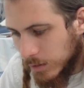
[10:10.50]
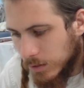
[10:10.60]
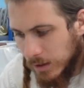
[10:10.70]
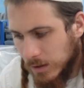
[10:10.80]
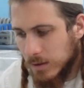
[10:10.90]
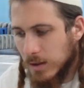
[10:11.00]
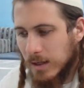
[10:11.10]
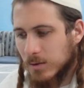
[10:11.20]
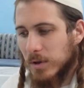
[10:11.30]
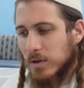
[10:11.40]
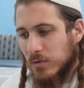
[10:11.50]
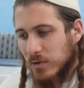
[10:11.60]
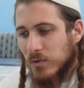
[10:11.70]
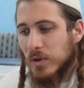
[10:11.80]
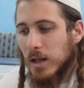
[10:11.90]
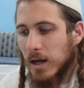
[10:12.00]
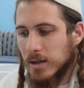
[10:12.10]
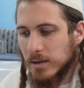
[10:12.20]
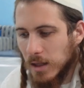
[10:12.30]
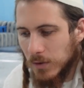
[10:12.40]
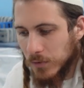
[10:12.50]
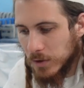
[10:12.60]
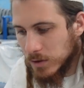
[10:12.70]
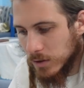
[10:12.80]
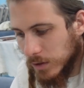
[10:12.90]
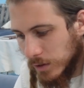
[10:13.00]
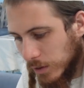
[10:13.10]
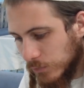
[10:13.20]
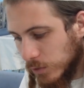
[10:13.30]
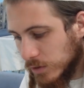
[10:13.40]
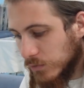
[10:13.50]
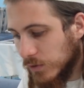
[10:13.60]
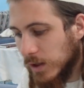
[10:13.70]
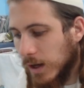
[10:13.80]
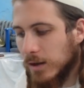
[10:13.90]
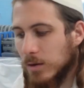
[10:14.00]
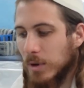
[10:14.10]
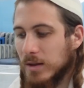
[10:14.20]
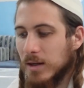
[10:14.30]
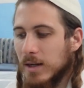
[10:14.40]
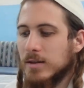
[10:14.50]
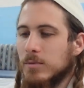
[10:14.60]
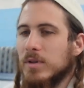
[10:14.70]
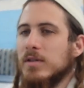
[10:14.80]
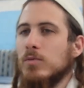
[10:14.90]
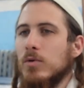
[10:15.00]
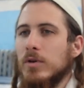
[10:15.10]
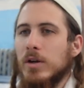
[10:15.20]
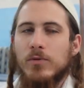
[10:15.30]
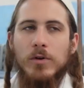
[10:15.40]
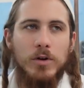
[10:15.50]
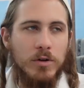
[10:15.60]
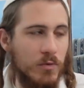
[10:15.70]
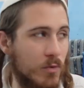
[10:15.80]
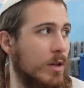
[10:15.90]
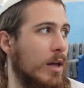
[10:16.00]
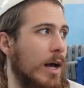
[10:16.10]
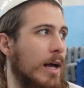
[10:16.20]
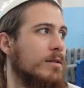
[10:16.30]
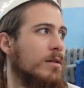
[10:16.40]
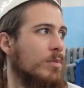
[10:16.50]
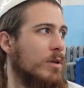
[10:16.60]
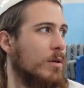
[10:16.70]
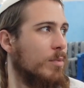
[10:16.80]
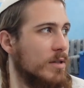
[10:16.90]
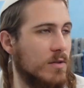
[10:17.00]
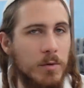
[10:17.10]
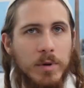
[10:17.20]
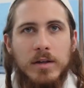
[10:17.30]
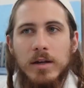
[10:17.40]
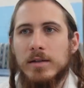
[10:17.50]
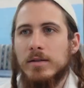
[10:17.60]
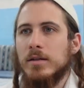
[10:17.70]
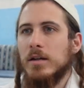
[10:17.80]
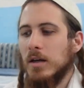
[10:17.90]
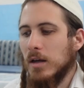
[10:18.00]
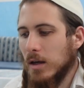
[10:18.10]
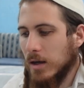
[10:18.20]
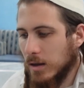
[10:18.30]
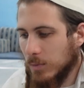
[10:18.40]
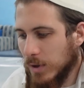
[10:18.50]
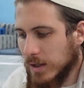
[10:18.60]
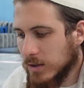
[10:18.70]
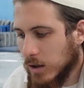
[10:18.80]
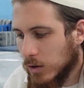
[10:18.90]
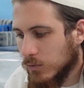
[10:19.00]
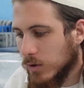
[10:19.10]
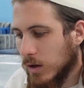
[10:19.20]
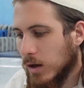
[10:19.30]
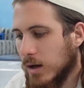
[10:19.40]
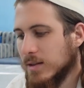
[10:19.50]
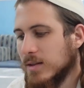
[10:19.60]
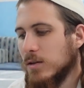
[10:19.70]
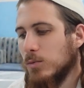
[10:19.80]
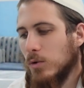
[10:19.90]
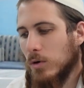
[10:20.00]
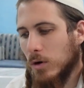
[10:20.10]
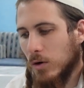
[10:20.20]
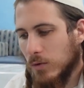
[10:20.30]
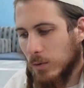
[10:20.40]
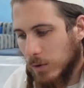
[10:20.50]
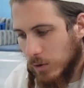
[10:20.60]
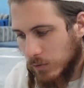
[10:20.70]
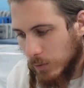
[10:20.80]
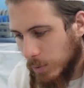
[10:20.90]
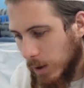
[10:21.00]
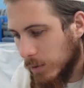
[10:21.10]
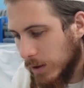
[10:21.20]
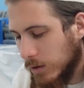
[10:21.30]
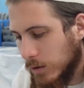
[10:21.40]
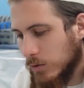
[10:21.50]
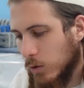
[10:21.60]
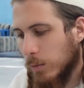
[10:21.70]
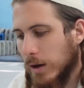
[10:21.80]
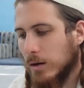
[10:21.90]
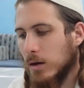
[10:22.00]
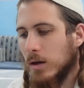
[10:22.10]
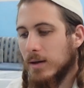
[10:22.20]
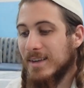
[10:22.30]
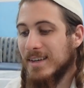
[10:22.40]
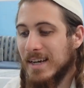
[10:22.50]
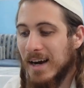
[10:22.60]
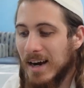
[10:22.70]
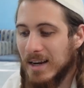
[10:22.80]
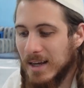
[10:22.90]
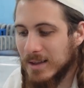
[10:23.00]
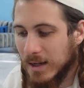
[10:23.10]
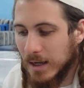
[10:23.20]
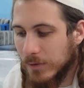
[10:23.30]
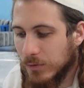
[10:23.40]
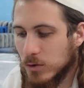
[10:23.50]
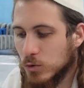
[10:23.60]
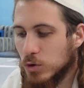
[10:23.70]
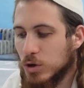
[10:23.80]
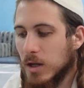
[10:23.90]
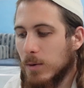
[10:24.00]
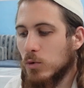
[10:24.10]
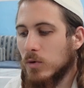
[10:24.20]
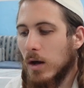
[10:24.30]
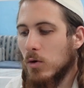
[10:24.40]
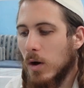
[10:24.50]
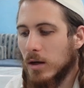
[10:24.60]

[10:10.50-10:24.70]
that this aspect of tefillah is nefesh. Therefore, tefillah in the Beit Knesset, Beit Tzibur. Therefore, your tefillah has to be in the place of a Beit Knesset, in the place of a Tzibur, of a public domain. Ki ikar aliyat ha-nefesh u-shlemuta